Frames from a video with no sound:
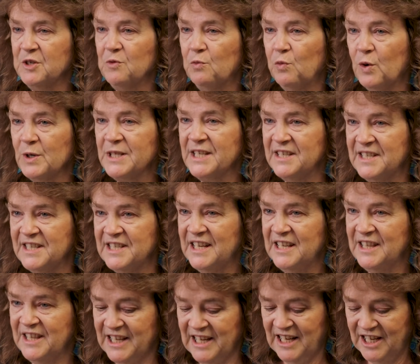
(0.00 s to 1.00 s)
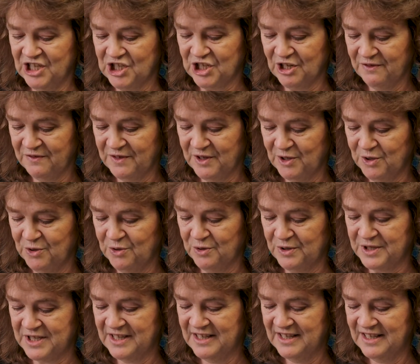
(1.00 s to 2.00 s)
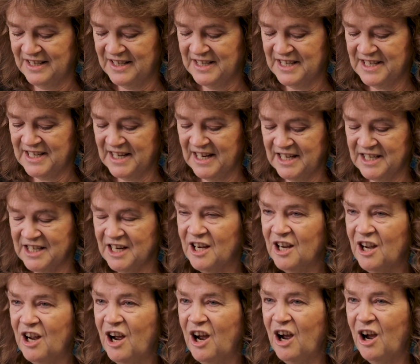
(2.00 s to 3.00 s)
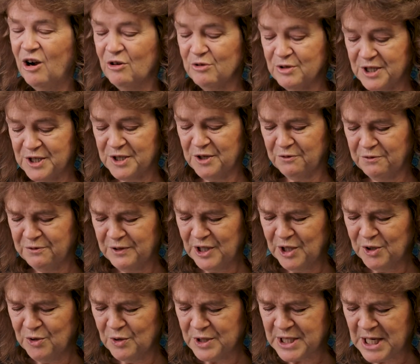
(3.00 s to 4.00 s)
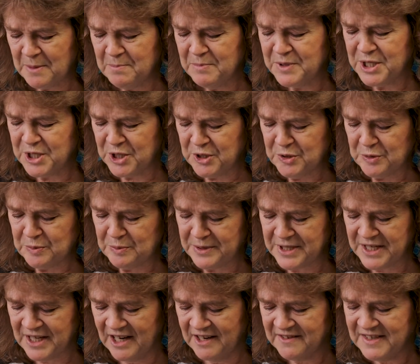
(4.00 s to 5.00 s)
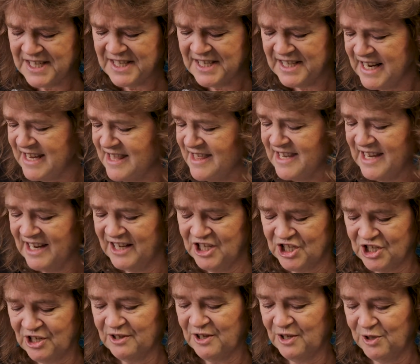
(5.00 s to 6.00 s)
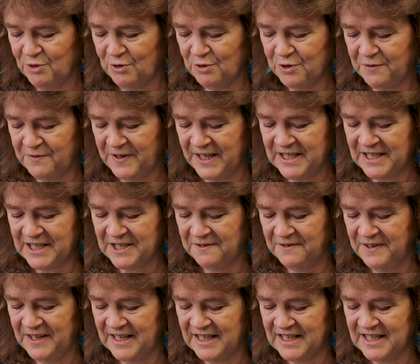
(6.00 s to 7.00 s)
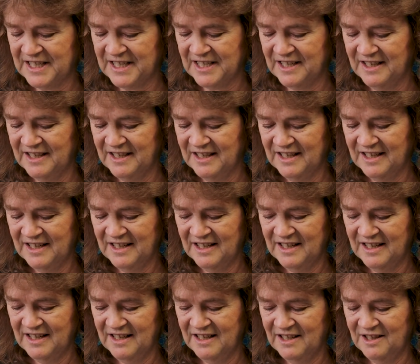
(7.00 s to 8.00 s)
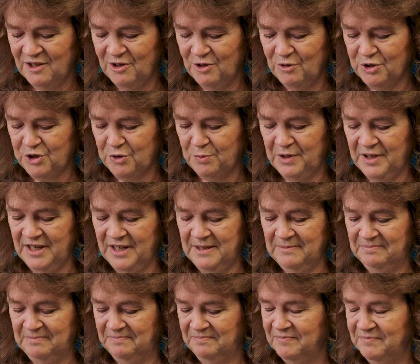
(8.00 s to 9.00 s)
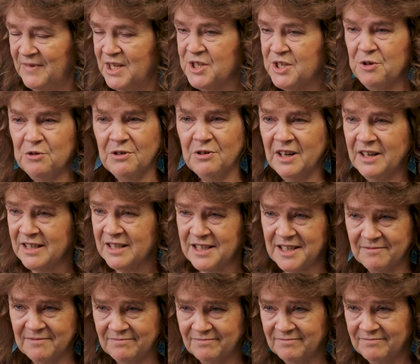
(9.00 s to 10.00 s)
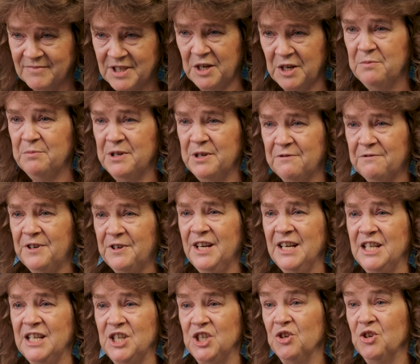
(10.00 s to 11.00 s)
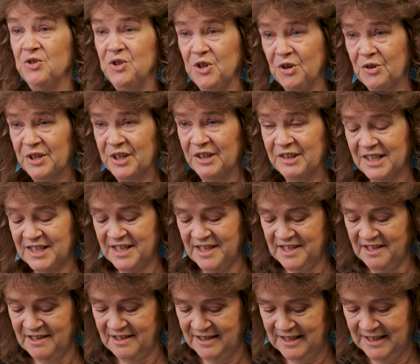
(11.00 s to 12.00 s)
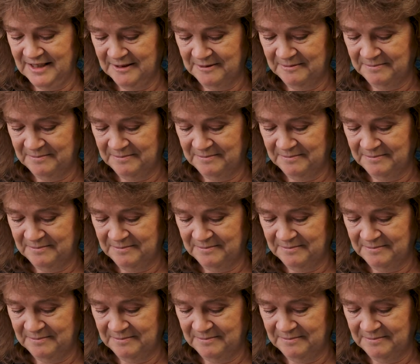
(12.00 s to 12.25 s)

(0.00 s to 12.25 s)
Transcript: it was indeed the angel of the Lord and said, oh, sovereign Lord, I'm doomed. I've seen the angel of the Lord face to face. The Lord replied, It's all right. Don't be afraid. You're not going to die.